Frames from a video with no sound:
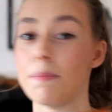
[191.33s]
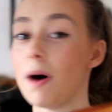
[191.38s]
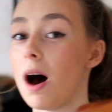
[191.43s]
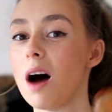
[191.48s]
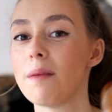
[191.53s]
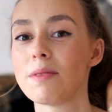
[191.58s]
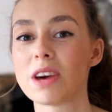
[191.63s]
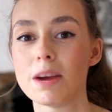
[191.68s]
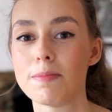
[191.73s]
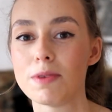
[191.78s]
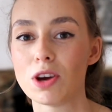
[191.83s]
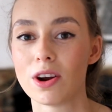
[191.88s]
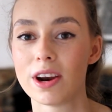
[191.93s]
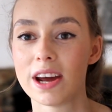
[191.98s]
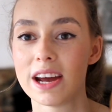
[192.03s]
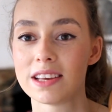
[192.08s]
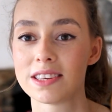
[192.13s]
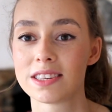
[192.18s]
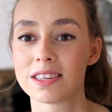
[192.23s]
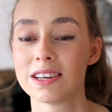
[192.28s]
But I'm going to be
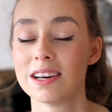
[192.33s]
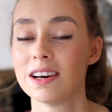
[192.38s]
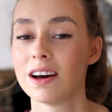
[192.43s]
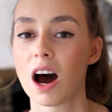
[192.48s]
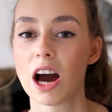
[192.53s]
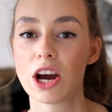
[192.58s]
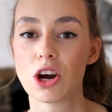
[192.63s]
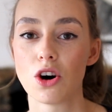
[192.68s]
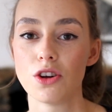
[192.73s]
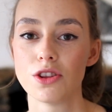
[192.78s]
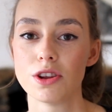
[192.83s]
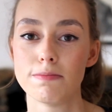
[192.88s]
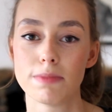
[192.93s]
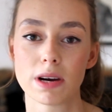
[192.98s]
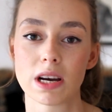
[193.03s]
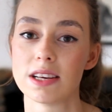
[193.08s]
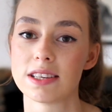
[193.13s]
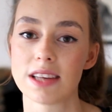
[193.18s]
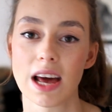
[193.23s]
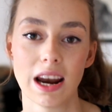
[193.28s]
honest, I got them
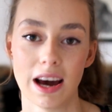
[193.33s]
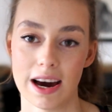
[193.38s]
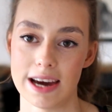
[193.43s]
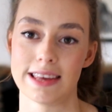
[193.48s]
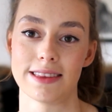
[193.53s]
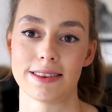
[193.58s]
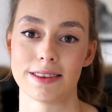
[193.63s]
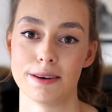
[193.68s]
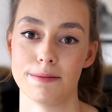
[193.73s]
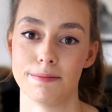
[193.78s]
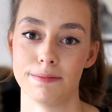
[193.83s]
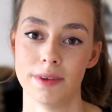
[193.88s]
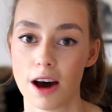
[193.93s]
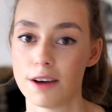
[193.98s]
because I like them.